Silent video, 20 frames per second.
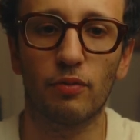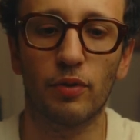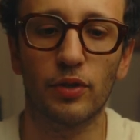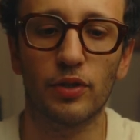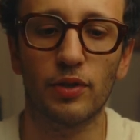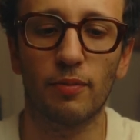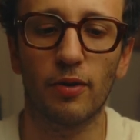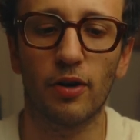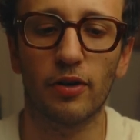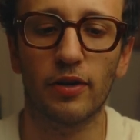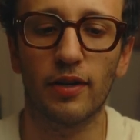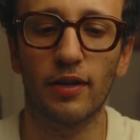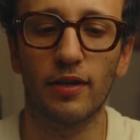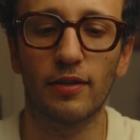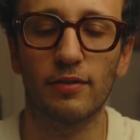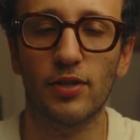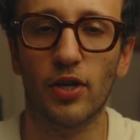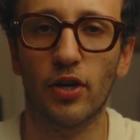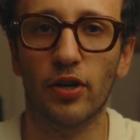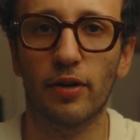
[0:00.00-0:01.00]
which I'm not going
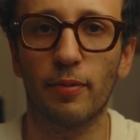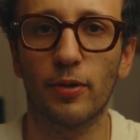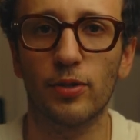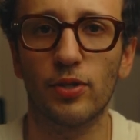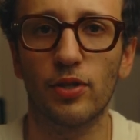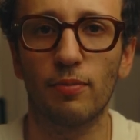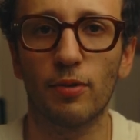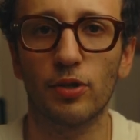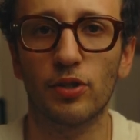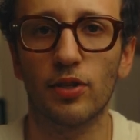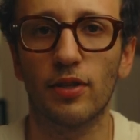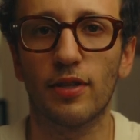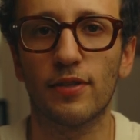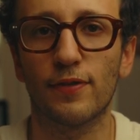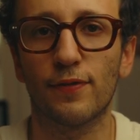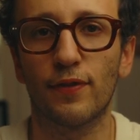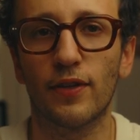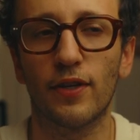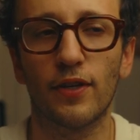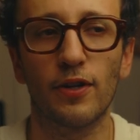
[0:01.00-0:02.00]
to talk about too much in
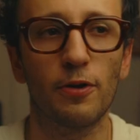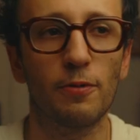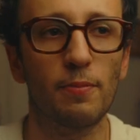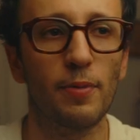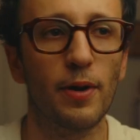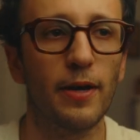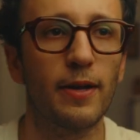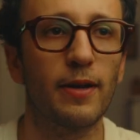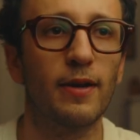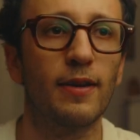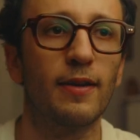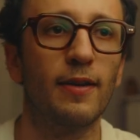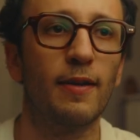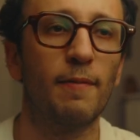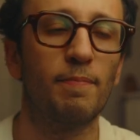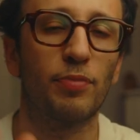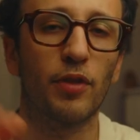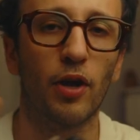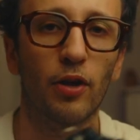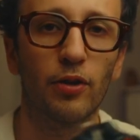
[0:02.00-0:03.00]
this video, but
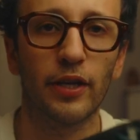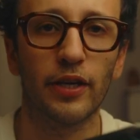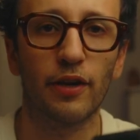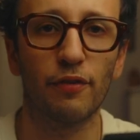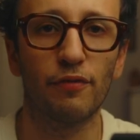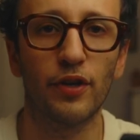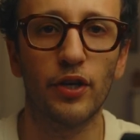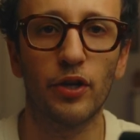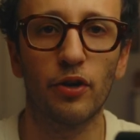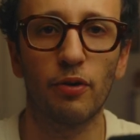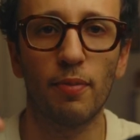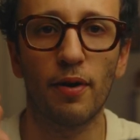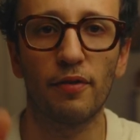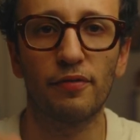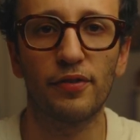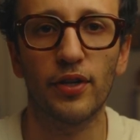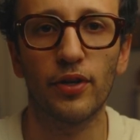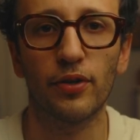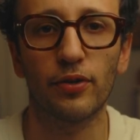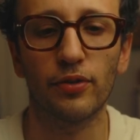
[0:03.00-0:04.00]
I'll link a video
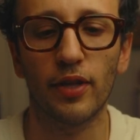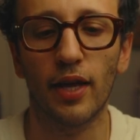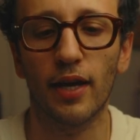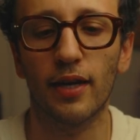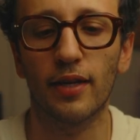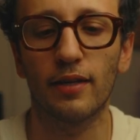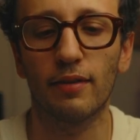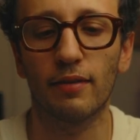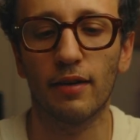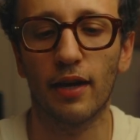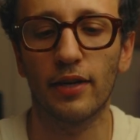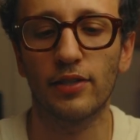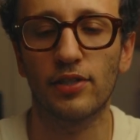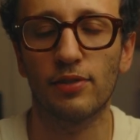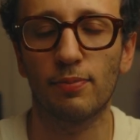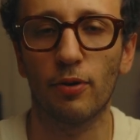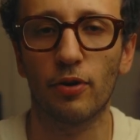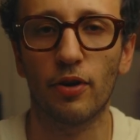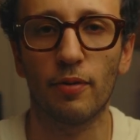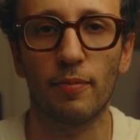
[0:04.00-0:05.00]
above here that I
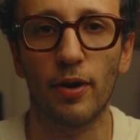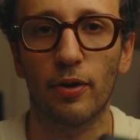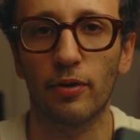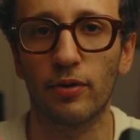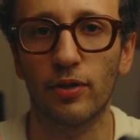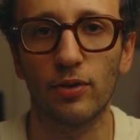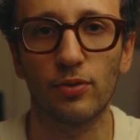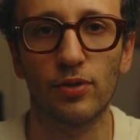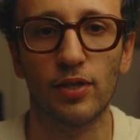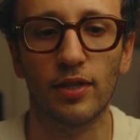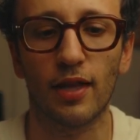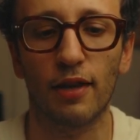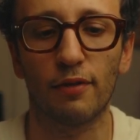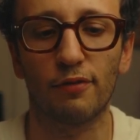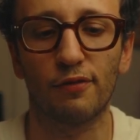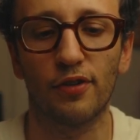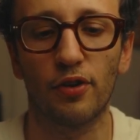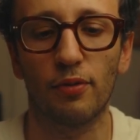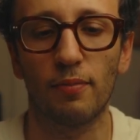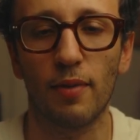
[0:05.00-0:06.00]
spoke about using that
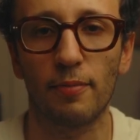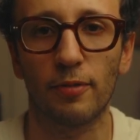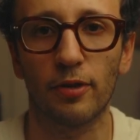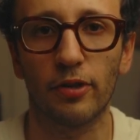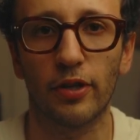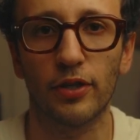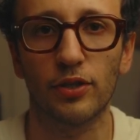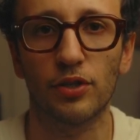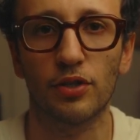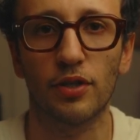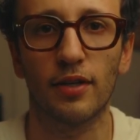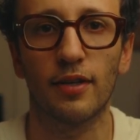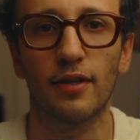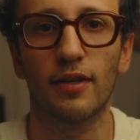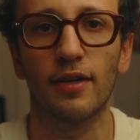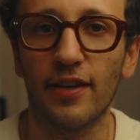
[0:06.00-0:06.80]
film emulation.